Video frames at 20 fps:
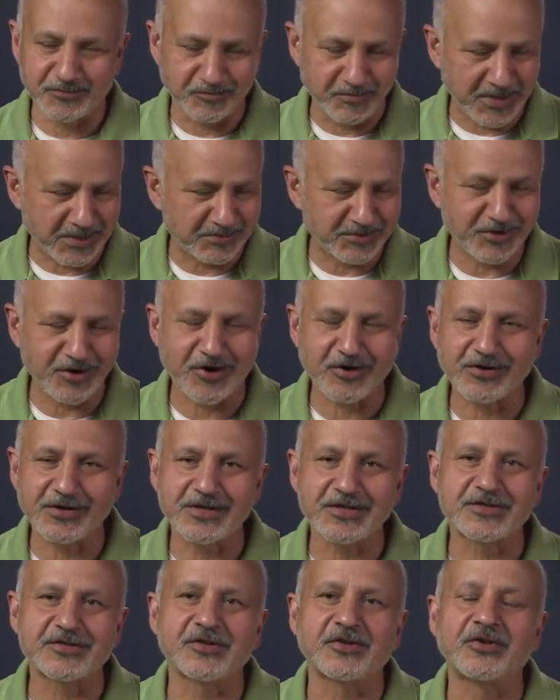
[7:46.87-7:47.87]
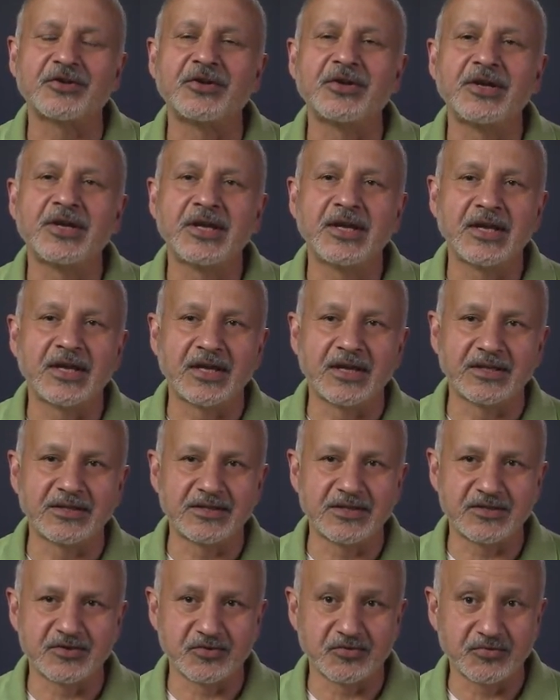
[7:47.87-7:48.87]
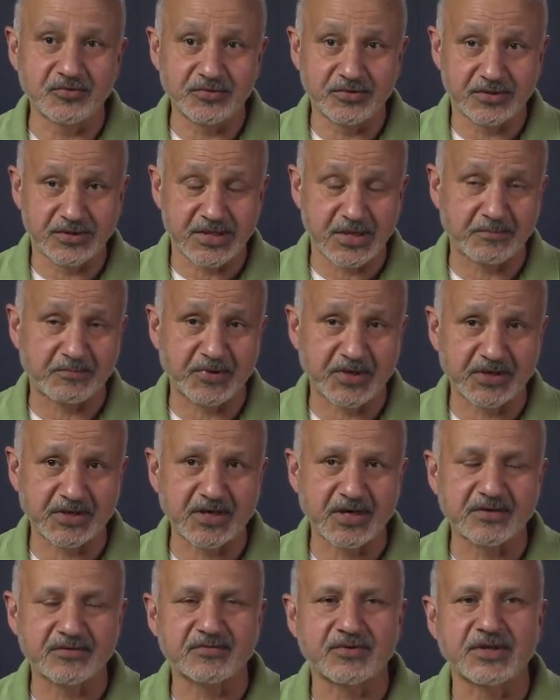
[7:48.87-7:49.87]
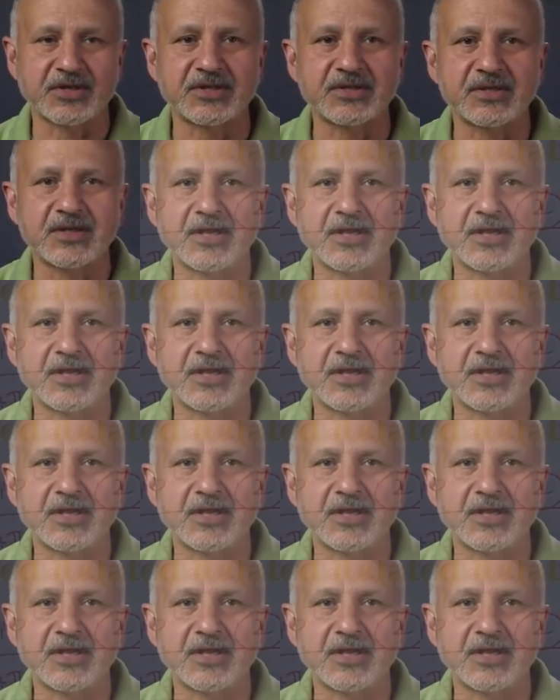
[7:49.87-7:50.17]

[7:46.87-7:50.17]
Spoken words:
maybe wrongly so, in the two separate countries.